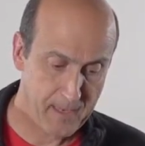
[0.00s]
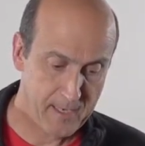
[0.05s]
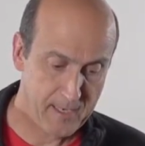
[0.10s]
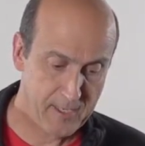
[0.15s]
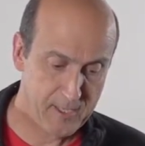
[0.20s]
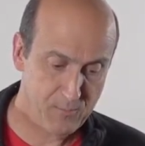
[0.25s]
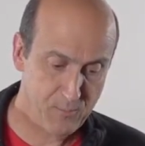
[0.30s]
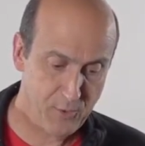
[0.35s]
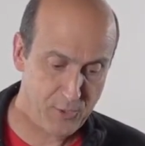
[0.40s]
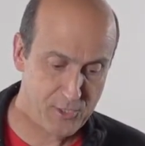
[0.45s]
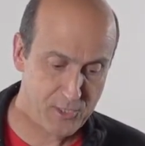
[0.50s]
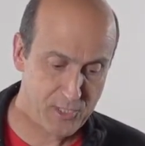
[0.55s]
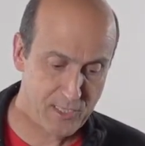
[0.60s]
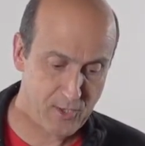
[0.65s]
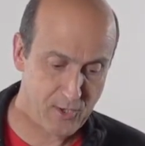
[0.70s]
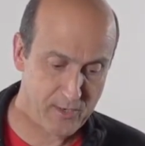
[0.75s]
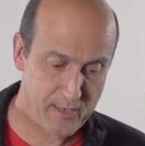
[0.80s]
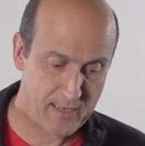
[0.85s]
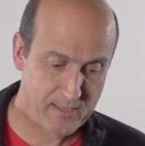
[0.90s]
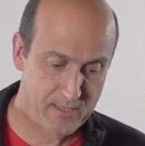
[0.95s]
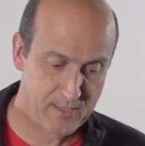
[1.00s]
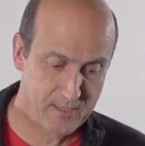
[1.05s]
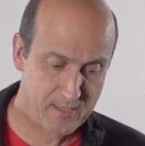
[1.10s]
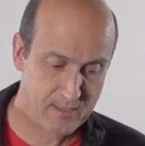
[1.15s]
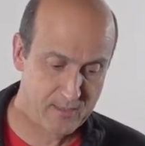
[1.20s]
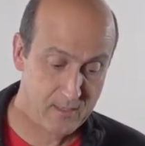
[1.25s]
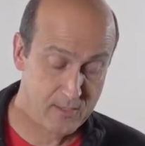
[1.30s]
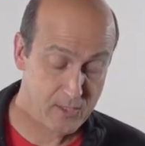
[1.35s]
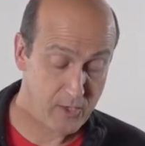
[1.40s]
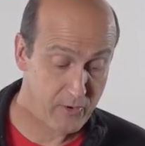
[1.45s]
Have mercy on
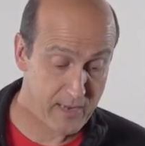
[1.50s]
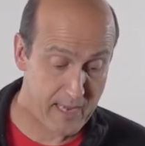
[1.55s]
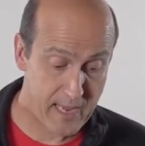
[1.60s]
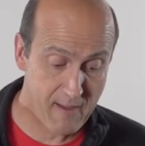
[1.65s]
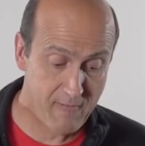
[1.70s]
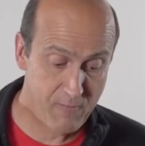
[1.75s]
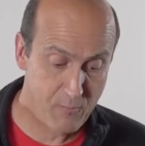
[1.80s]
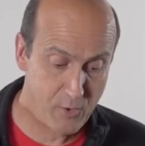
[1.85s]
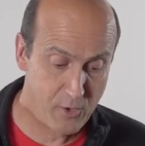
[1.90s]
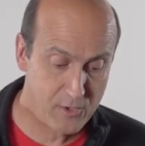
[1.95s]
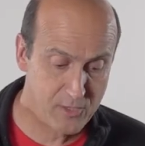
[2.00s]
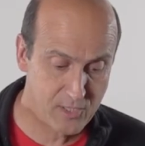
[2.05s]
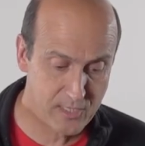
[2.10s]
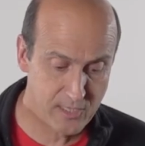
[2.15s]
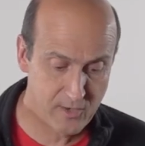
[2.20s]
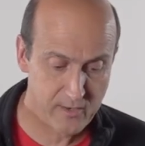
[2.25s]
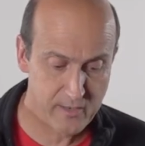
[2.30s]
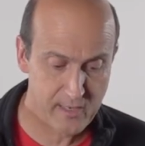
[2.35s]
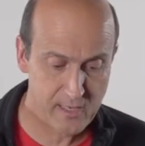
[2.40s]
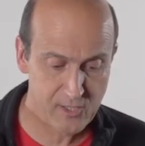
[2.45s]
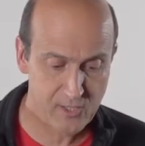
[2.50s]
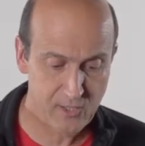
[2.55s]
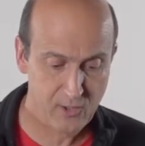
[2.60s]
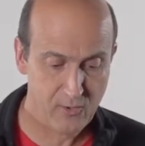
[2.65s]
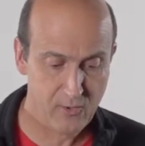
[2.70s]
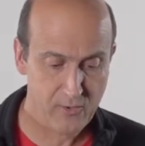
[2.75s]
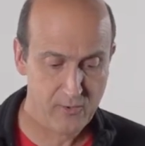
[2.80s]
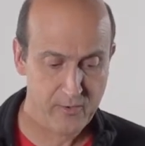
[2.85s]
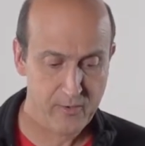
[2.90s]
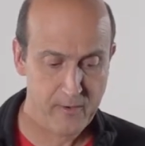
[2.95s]
us,
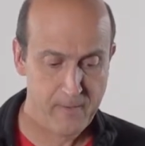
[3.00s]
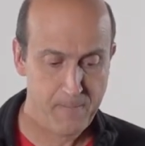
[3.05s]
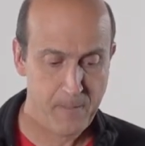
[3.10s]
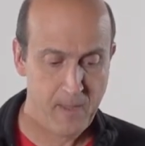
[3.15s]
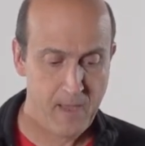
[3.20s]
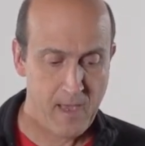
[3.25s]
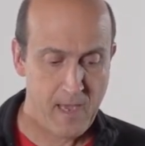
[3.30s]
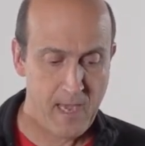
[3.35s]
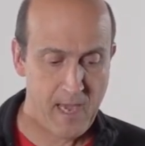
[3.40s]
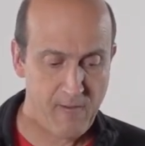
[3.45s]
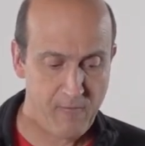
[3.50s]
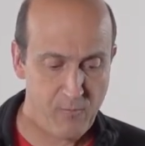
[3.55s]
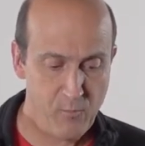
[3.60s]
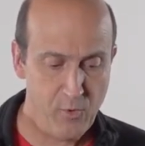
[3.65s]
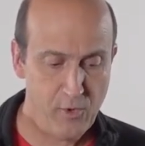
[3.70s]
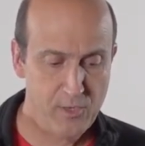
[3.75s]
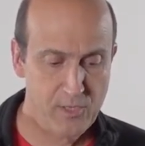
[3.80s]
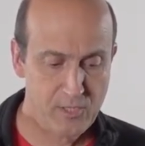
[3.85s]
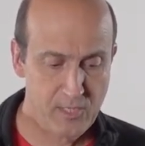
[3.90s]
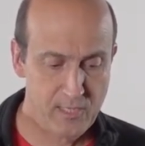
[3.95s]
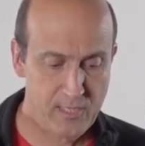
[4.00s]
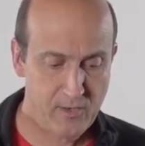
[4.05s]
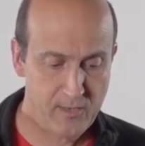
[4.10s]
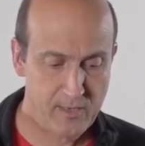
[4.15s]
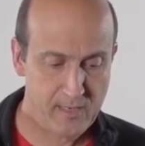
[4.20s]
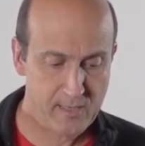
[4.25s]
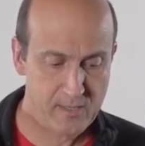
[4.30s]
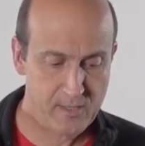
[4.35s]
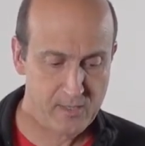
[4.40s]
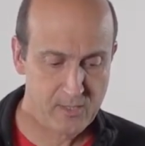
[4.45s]
Lord. Have mercy
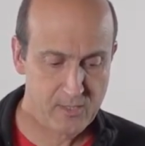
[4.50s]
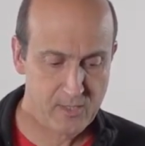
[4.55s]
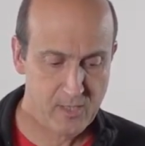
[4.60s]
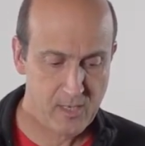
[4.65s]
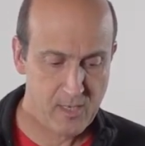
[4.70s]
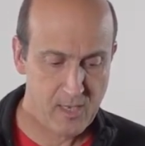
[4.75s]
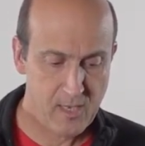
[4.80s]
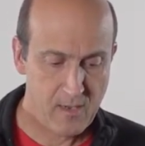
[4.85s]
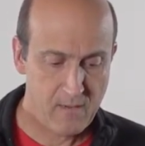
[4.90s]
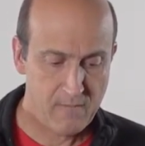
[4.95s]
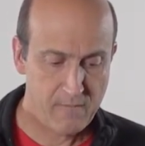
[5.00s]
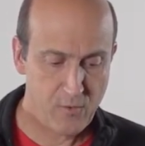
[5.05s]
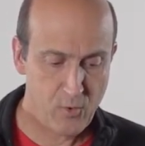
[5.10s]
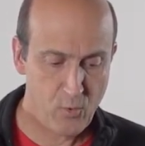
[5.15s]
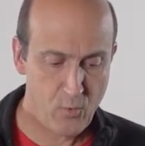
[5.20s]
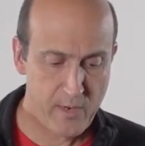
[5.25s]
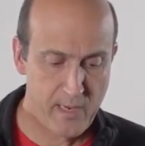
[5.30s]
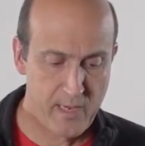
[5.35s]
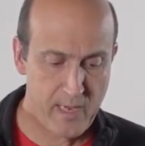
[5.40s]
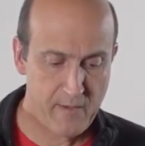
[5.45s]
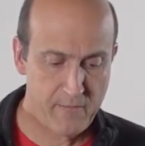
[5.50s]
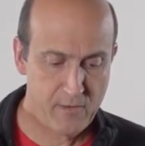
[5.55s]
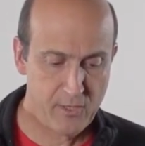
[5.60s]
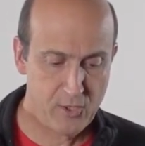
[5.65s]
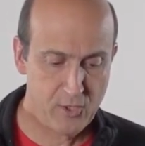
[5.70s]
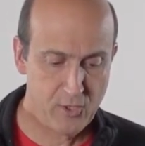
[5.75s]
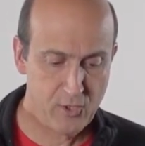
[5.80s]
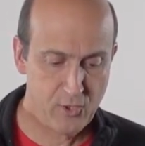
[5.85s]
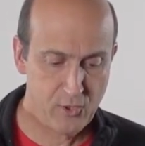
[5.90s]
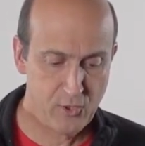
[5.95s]
on us, for we have
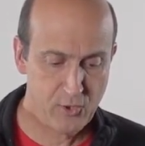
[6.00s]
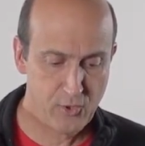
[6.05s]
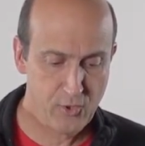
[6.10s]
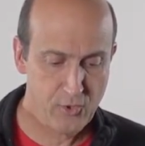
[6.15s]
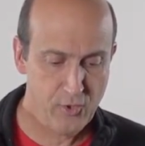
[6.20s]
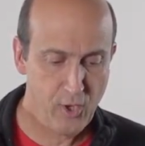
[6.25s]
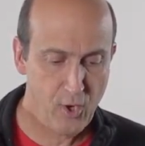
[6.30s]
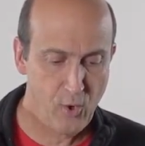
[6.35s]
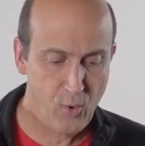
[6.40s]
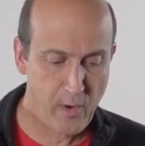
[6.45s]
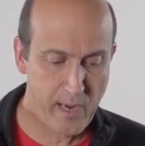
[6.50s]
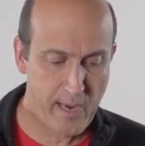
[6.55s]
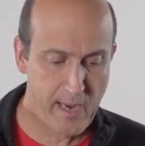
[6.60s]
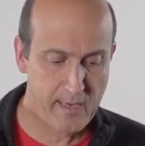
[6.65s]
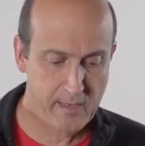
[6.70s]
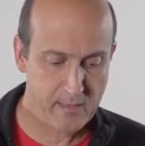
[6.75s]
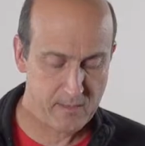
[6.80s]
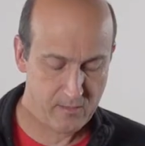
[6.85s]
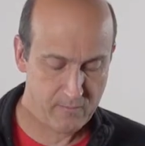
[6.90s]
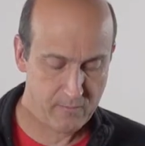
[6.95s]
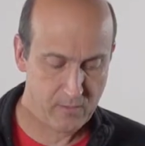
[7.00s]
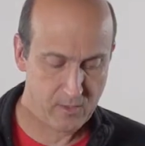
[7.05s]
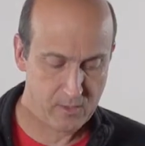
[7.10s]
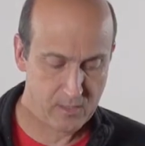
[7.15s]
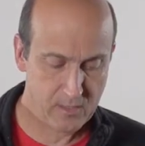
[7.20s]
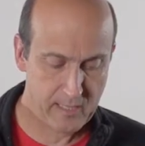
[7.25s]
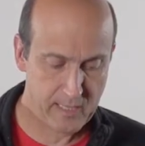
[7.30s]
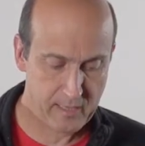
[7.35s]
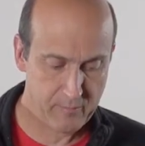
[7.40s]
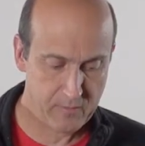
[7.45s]
endured no end of
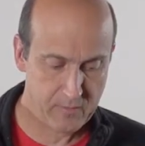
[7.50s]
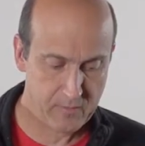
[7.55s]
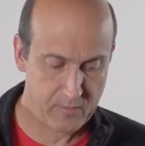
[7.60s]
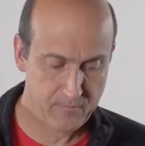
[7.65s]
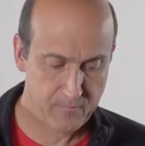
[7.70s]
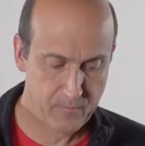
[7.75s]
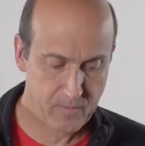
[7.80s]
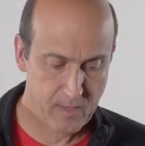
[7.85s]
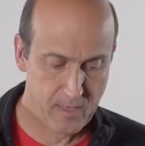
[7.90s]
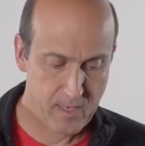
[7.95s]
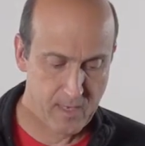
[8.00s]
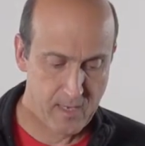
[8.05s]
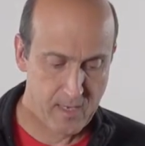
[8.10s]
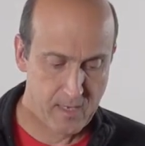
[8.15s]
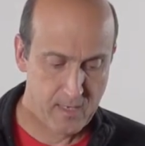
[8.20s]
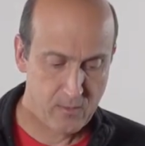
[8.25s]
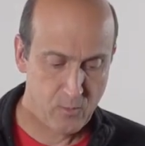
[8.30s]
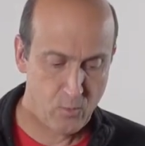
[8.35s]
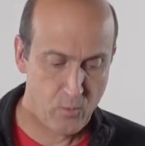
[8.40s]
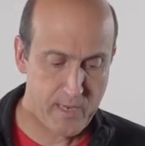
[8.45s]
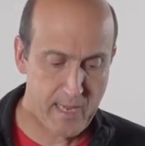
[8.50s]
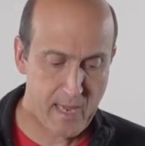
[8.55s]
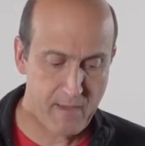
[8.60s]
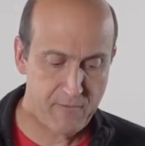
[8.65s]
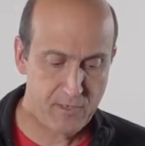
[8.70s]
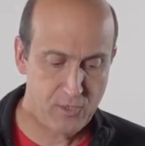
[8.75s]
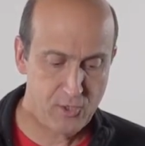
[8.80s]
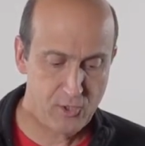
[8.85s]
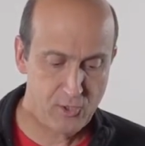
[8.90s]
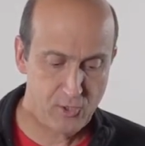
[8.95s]
contempt. We
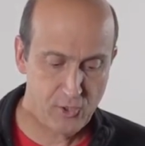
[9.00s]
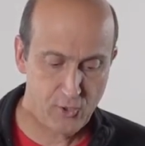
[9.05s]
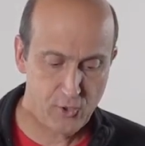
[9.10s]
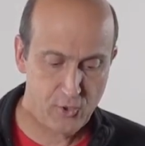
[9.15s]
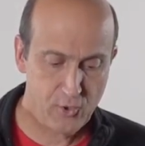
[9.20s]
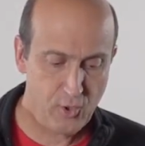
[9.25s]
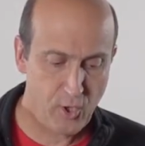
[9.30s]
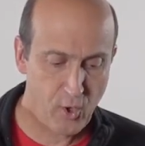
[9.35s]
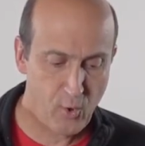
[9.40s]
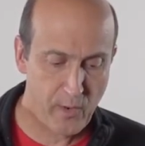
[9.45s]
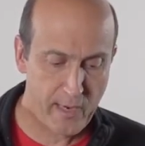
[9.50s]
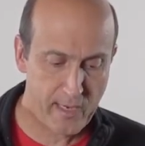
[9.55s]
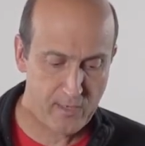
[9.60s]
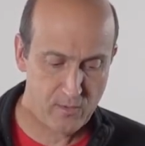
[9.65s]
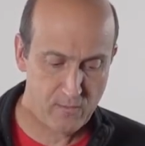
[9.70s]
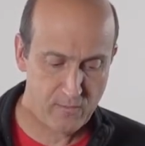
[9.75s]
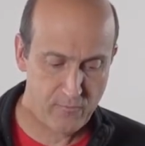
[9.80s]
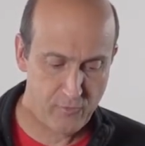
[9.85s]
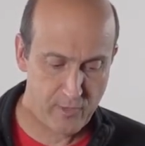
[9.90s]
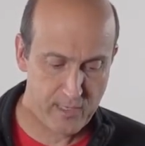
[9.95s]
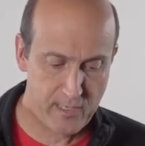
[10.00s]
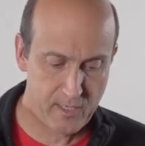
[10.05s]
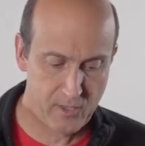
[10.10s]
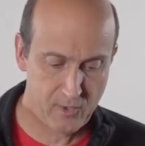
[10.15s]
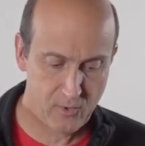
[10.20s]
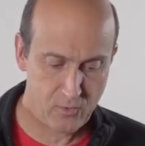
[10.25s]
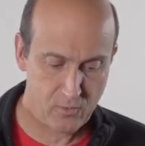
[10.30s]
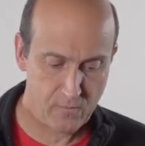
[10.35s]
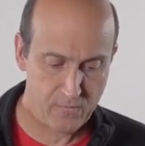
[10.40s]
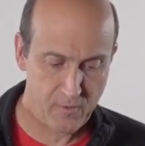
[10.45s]
have endured no end of
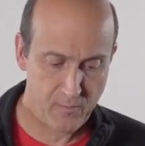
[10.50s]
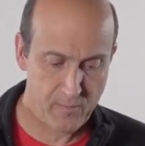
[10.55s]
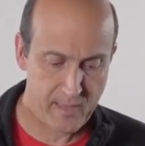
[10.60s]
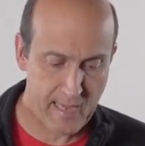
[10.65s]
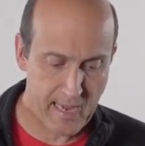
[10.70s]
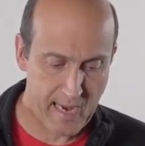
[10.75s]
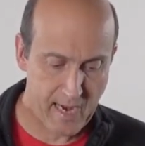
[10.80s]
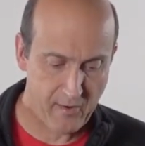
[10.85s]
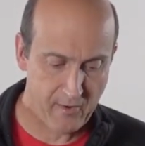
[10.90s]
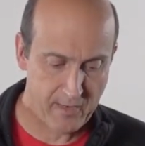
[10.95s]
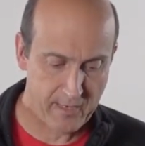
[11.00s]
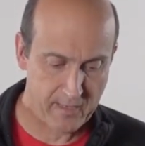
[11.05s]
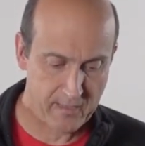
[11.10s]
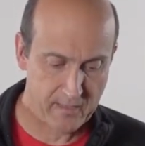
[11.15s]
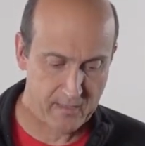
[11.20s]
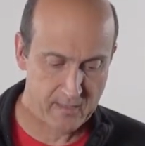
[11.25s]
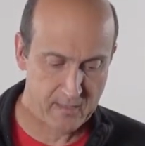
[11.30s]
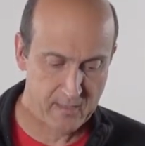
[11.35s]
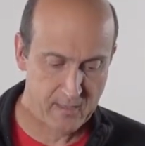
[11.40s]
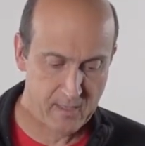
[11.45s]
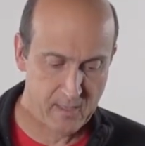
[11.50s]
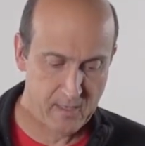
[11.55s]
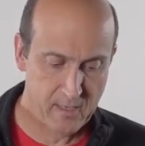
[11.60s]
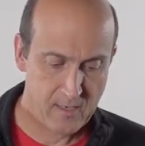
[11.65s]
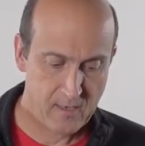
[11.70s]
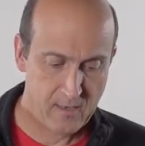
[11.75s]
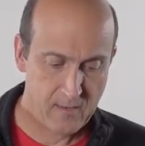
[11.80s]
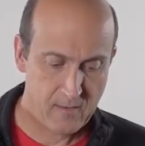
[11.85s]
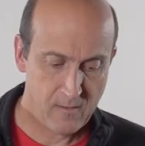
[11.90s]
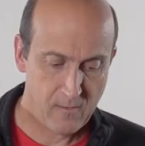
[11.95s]
ridicule from the arrogant,
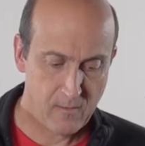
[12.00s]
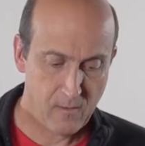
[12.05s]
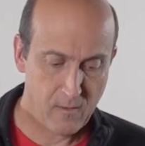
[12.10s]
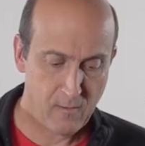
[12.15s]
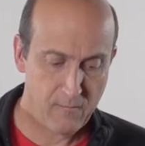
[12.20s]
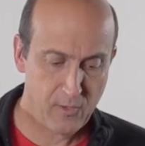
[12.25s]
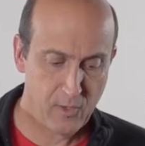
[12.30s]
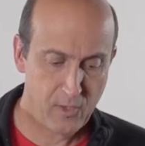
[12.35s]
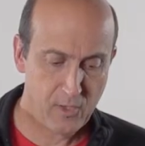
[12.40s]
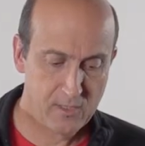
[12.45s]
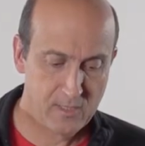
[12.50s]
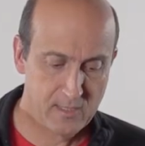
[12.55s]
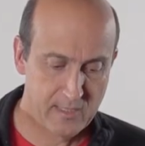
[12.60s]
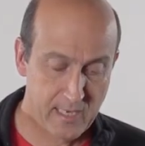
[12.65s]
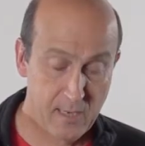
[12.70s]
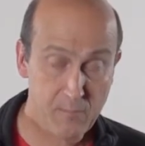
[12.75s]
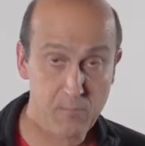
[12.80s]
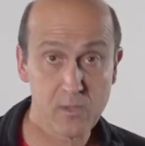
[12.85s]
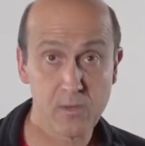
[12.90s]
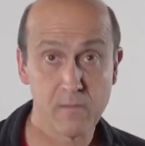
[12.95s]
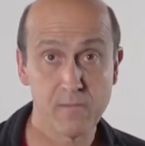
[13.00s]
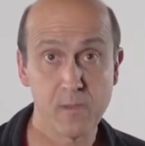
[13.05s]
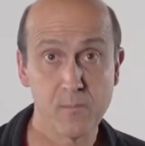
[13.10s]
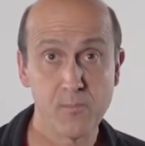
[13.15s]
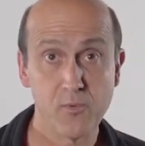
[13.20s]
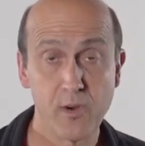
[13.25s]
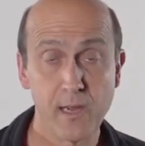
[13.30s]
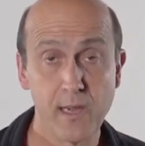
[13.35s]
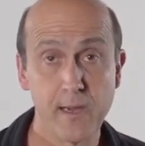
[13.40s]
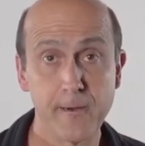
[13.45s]
of the contempt of the
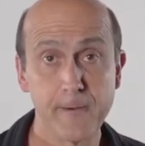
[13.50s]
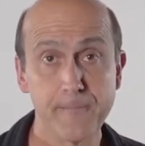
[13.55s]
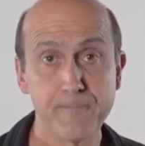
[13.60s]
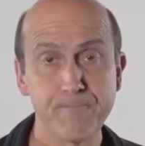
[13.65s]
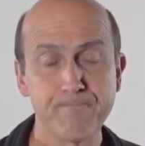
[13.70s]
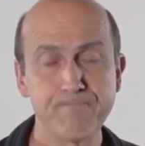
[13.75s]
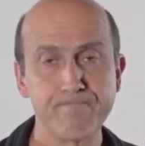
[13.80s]
proud.